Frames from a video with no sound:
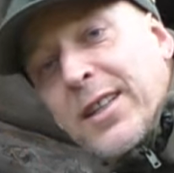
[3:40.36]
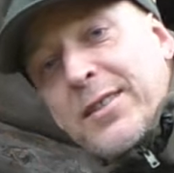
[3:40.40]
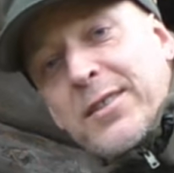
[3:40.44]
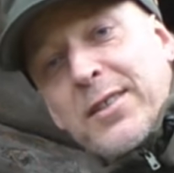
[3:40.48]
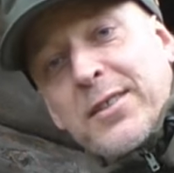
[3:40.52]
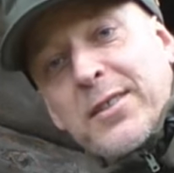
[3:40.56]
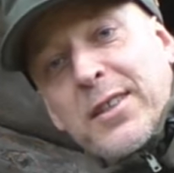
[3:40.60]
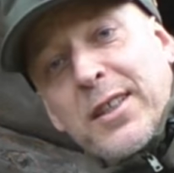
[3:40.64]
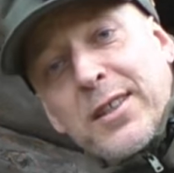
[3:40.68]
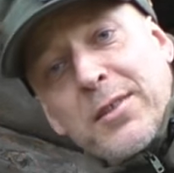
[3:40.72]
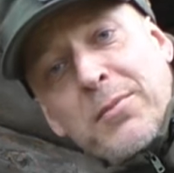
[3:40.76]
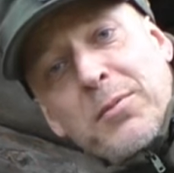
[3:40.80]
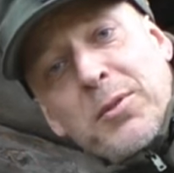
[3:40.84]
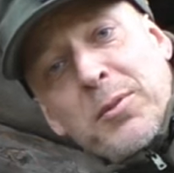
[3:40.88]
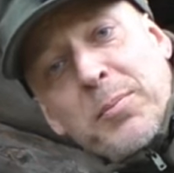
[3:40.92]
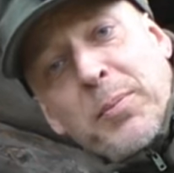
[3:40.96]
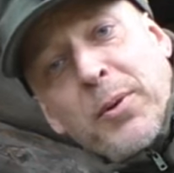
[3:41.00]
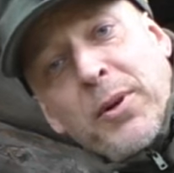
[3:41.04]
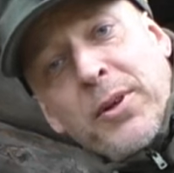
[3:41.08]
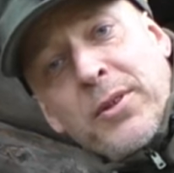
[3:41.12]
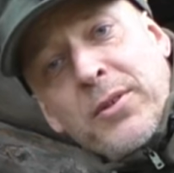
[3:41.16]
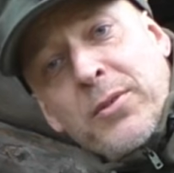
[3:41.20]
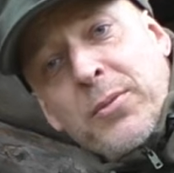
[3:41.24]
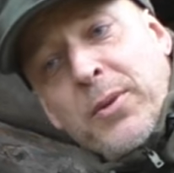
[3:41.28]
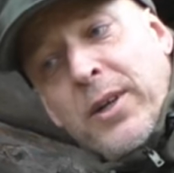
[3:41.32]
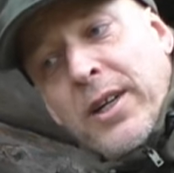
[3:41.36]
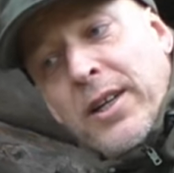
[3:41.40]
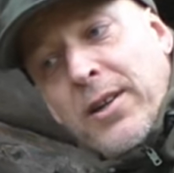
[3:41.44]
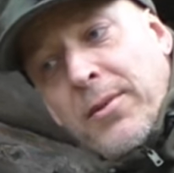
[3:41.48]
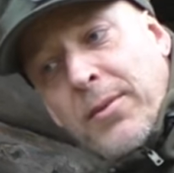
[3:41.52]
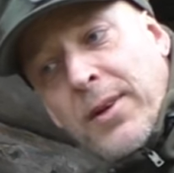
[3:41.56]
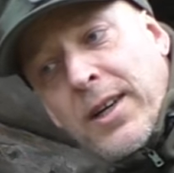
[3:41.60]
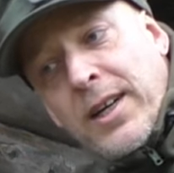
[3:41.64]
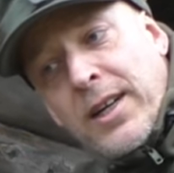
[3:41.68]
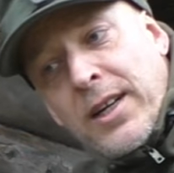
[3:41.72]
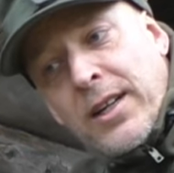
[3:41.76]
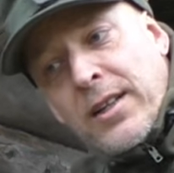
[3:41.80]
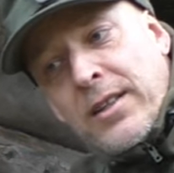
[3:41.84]
As I said, it will burn quite a
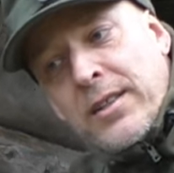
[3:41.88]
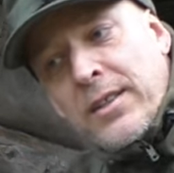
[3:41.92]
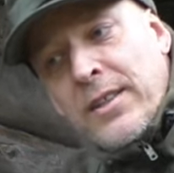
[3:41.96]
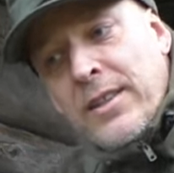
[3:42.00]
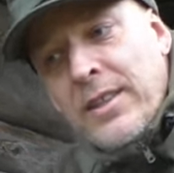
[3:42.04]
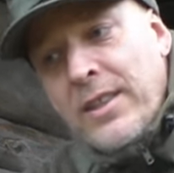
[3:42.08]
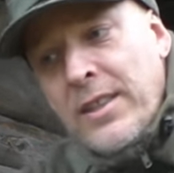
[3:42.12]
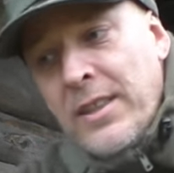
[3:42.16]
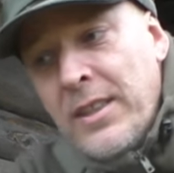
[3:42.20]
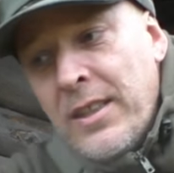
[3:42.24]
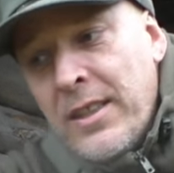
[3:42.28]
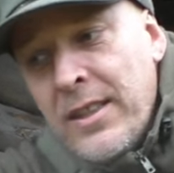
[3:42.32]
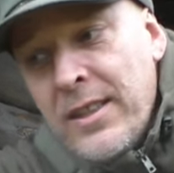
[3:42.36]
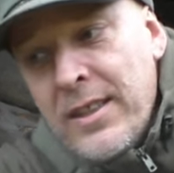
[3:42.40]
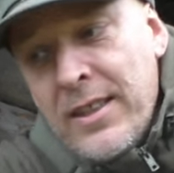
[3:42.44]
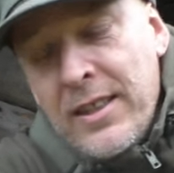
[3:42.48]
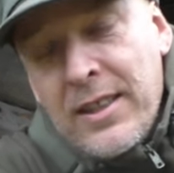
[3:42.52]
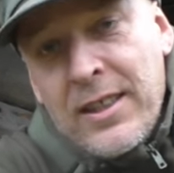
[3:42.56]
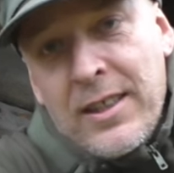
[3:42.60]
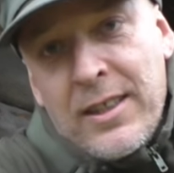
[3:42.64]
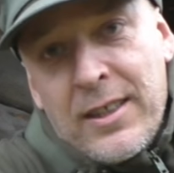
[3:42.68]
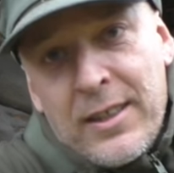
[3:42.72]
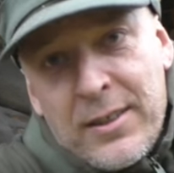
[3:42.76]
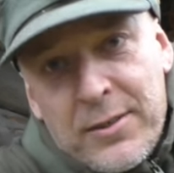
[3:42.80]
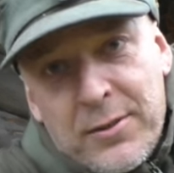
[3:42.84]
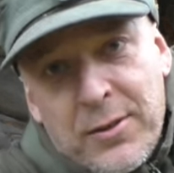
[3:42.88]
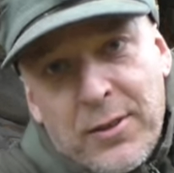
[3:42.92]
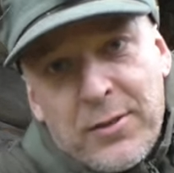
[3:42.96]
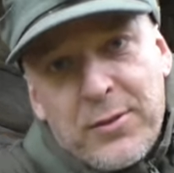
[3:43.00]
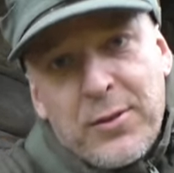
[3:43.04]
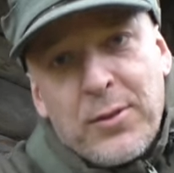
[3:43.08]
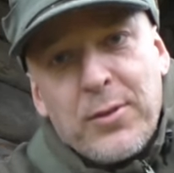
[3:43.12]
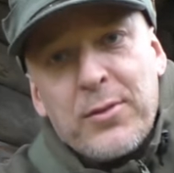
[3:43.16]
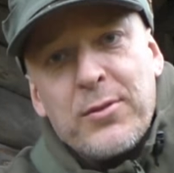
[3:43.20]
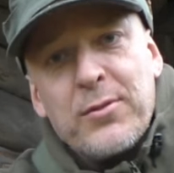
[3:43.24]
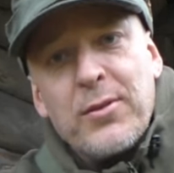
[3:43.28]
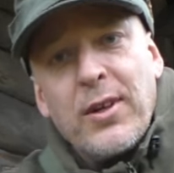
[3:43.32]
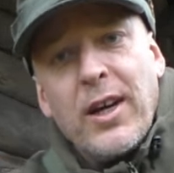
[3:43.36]
while. It's just
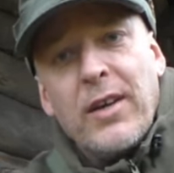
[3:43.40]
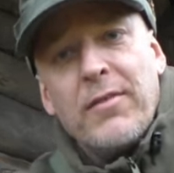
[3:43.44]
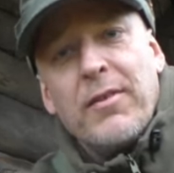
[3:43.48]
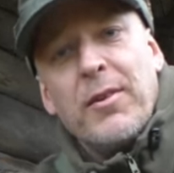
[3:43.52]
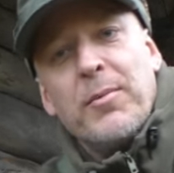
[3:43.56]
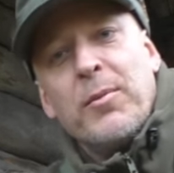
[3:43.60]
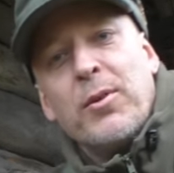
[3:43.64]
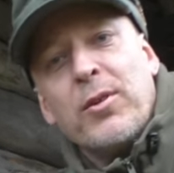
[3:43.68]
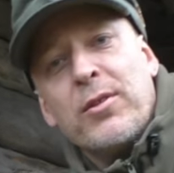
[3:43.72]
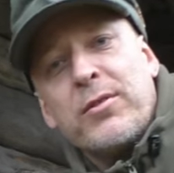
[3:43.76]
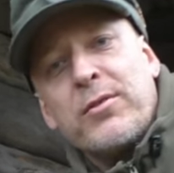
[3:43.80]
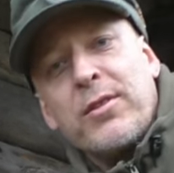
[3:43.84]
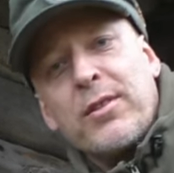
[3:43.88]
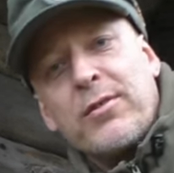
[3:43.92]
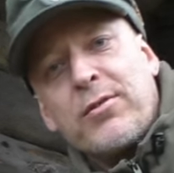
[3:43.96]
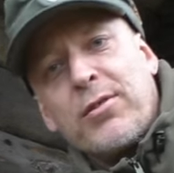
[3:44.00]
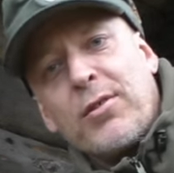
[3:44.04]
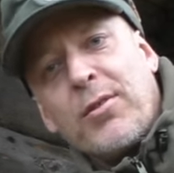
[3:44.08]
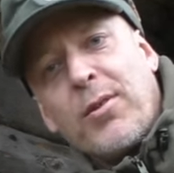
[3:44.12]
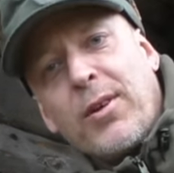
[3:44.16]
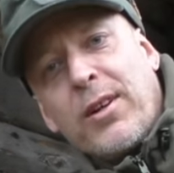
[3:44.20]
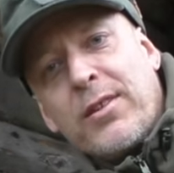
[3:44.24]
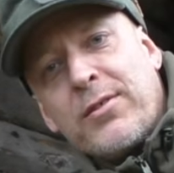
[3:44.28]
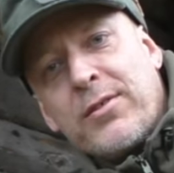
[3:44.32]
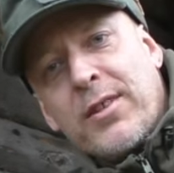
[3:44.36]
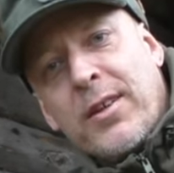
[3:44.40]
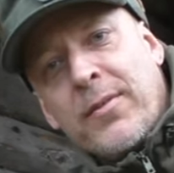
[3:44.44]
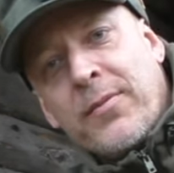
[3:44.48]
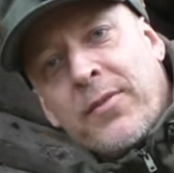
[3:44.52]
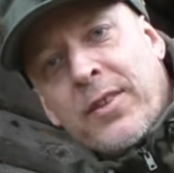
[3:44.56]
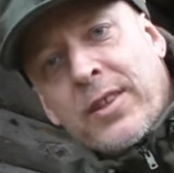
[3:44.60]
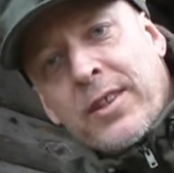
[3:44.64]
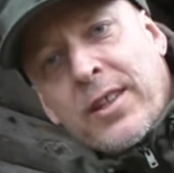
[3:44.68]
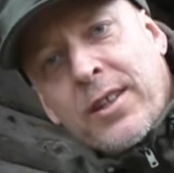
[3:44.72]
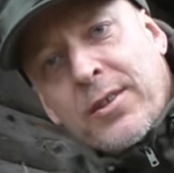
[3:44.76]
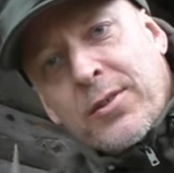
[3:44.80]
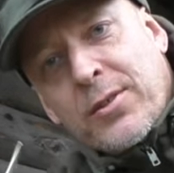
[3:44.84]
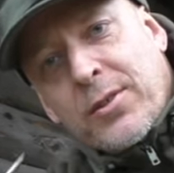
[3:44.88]
good to have a multi-tool or
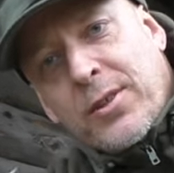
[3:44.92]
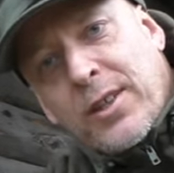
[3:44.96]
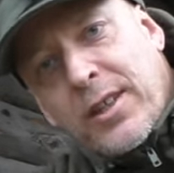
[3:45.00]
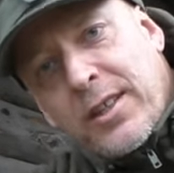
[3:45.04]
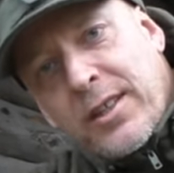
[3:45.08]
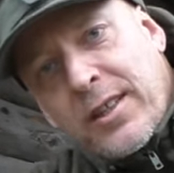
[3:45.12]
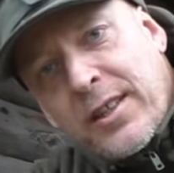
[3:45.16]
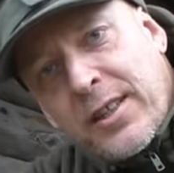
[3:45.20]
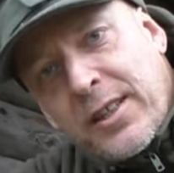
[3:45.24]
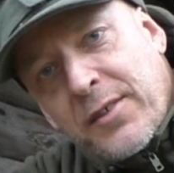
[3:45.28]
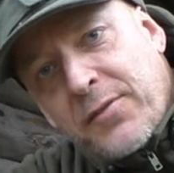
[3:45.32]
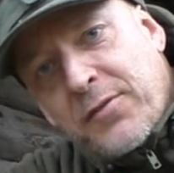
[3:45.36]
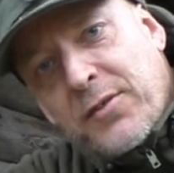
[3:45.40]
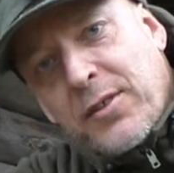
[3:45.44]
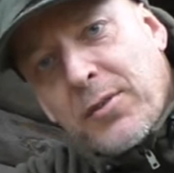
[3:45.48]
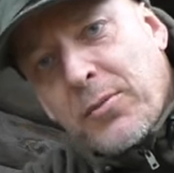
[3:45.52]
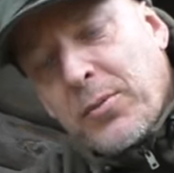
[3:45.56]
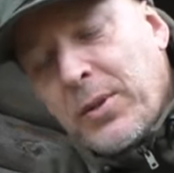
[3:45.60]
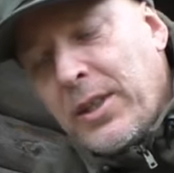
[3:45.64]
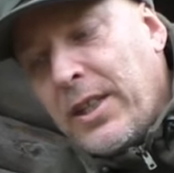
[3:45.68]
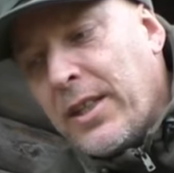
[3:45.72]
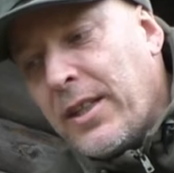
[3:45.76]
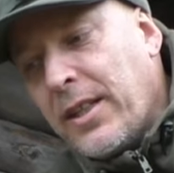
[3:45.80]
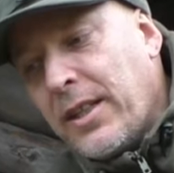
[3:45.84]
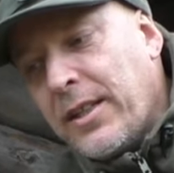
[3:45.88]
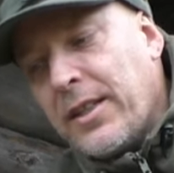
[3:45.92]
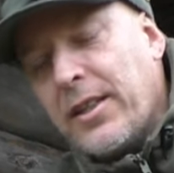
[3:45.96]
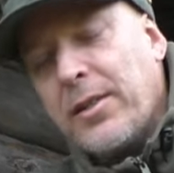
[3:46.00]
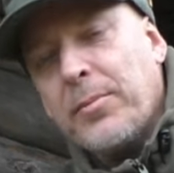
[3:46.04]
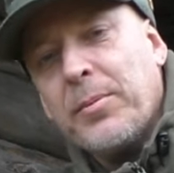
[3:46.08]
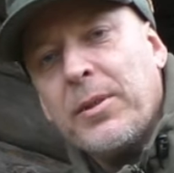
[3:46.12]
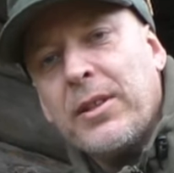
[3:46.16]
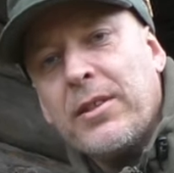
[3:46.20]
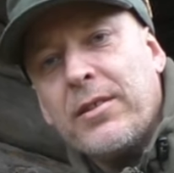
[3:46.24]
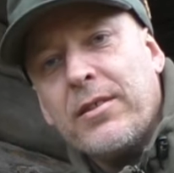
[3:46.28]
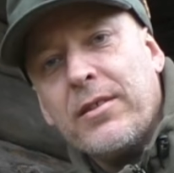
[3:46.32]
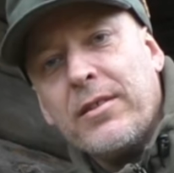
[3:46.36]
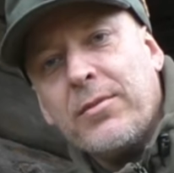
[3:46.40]
something that you can lift the wick a little
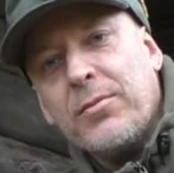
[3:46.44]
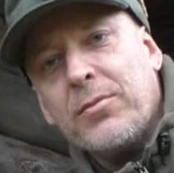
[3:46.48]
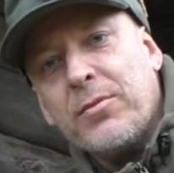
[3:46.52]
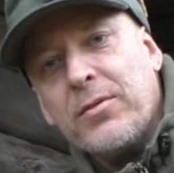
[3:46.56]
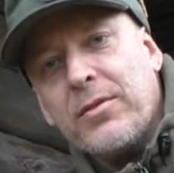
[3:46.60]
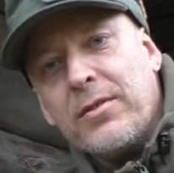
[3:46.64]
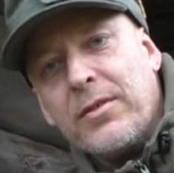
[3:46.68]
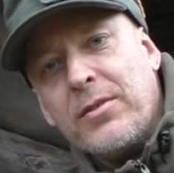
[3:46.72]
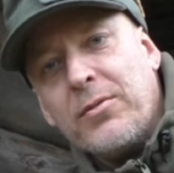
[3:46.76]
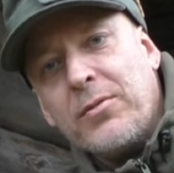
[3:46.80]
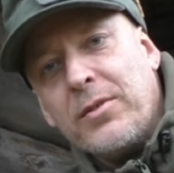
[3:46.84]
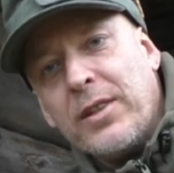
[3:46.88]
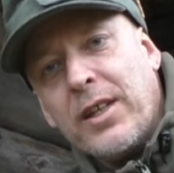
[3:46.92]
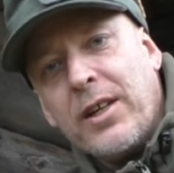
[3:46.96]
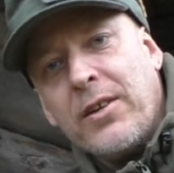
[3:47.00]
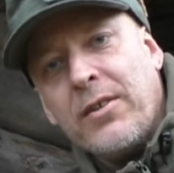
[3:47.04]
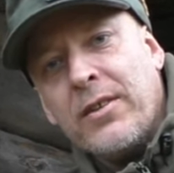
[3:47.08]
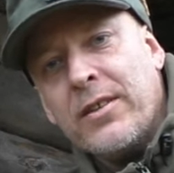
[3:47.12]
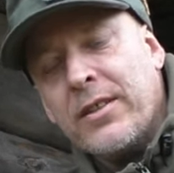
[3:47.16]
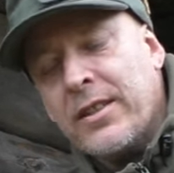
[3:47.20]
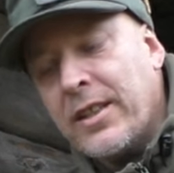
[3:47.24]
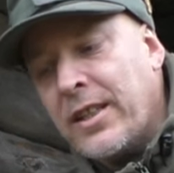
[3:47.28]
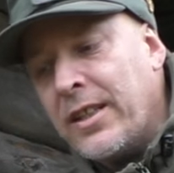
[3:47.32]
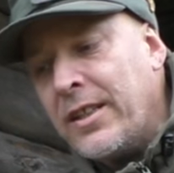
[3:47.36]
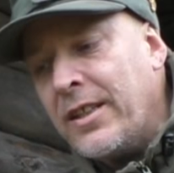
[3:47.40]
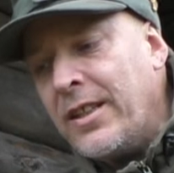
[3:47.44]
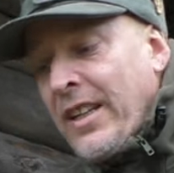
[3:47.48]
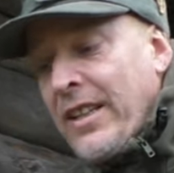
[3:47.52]
bit now and then.